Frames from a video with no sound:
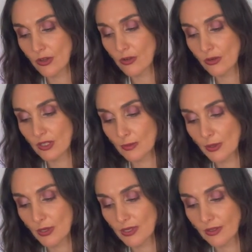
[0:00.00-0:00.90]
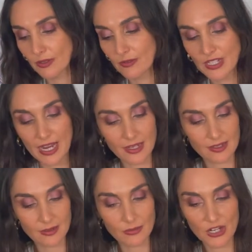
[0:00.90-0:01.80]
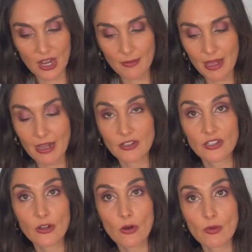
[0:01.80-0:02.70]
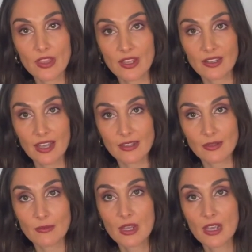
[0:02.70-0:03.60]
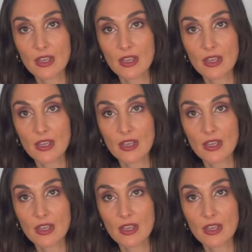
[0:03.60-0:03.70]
you or this person could have taken some time out to go within, get some